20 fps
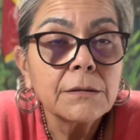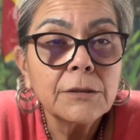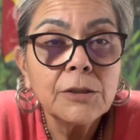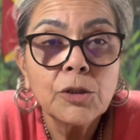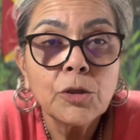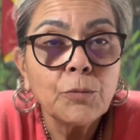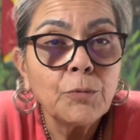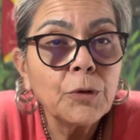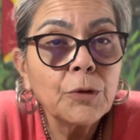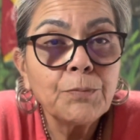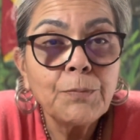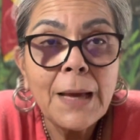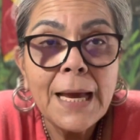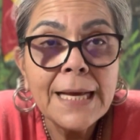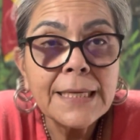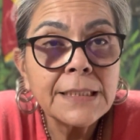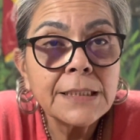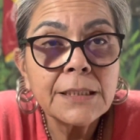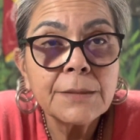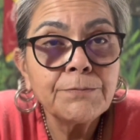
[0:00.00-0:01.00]
know, with
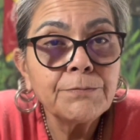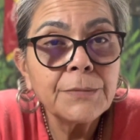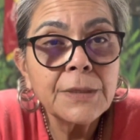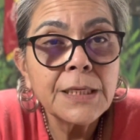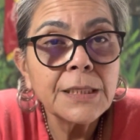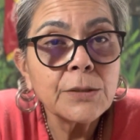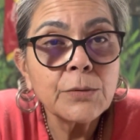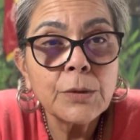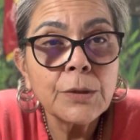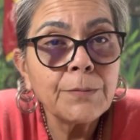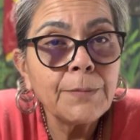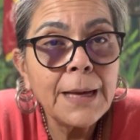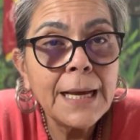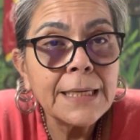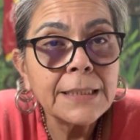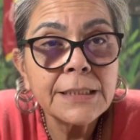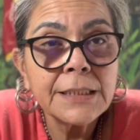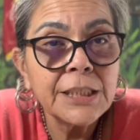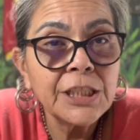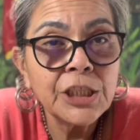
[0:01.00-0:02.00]
past things with
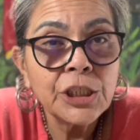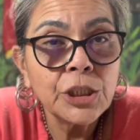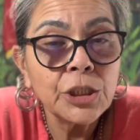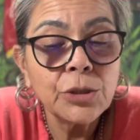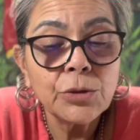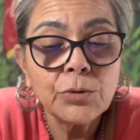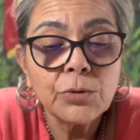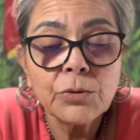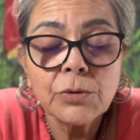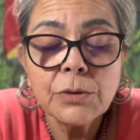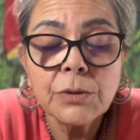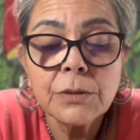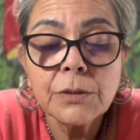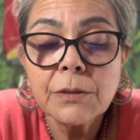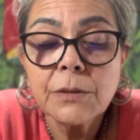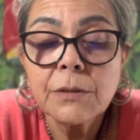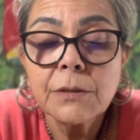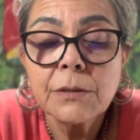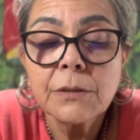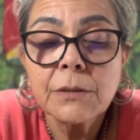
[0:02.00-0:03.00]
past issues.
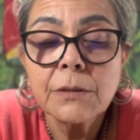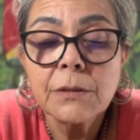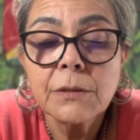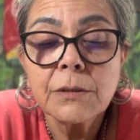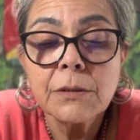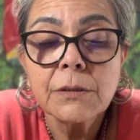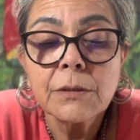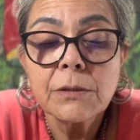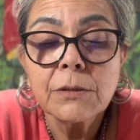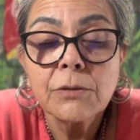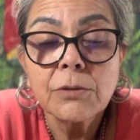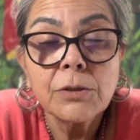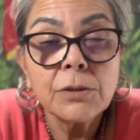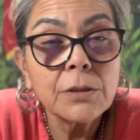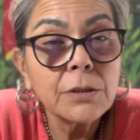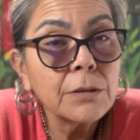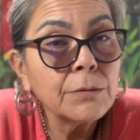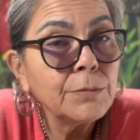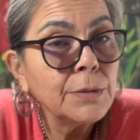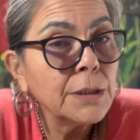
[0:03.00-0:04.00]
Or it
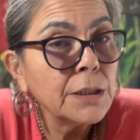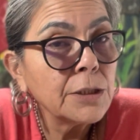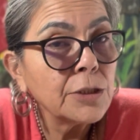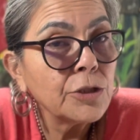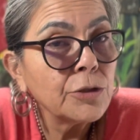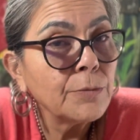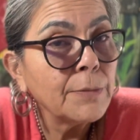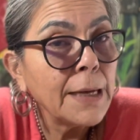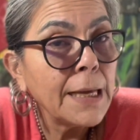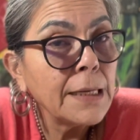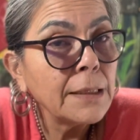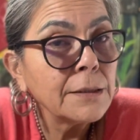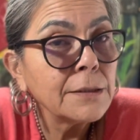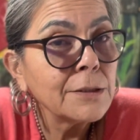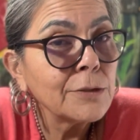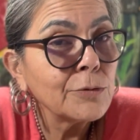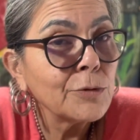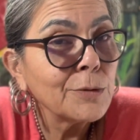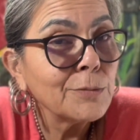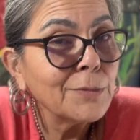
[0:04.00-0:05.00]
could be that you're
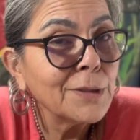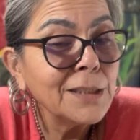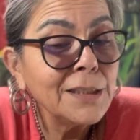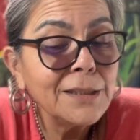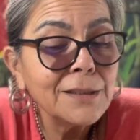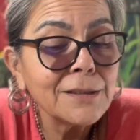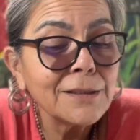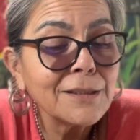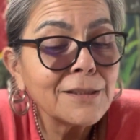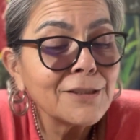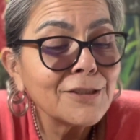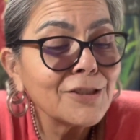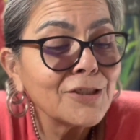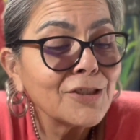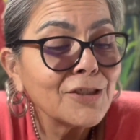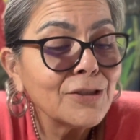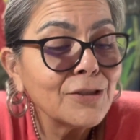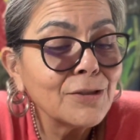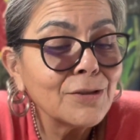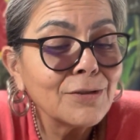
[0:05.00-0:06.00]
balanced where money is
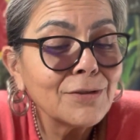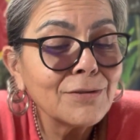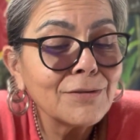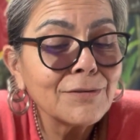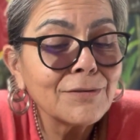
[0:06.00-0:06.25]
concerned.